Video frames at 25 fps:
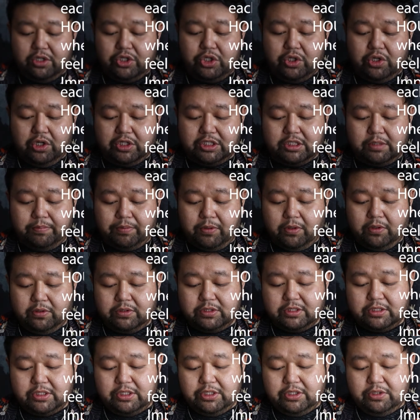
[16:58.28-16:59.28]
you're
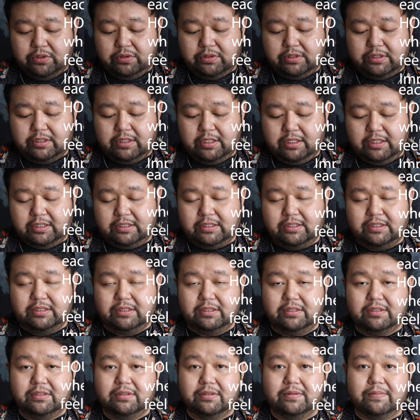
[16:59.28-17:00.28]
supposed to use
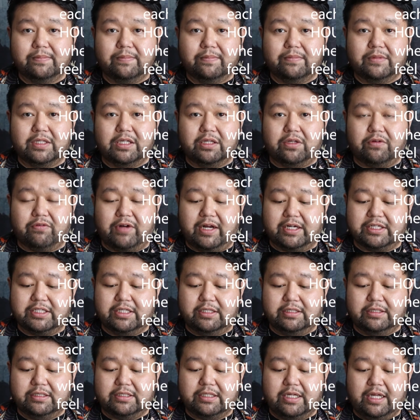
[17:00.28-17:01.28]
this, the
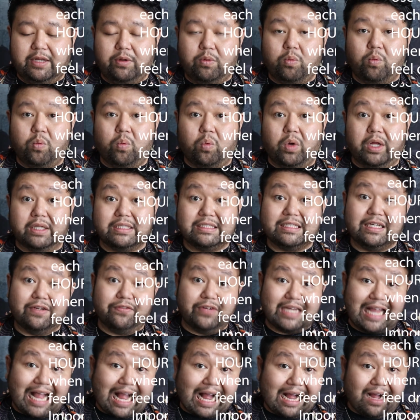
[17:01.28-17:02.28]
directions say, once
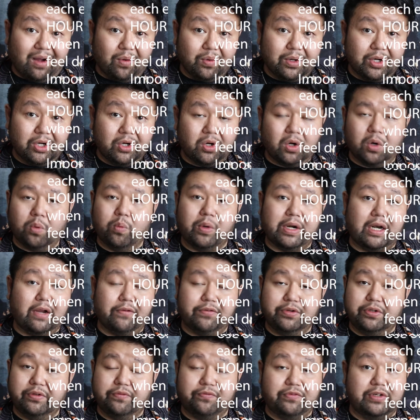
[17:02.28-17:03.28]
every hour or
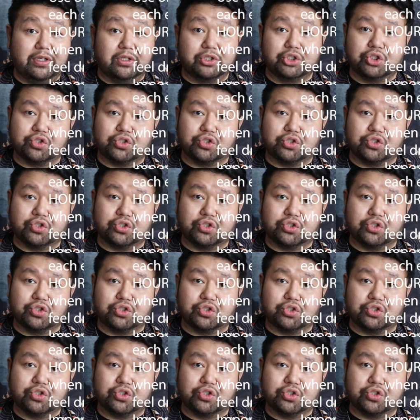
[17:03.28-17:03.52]
whenever you feel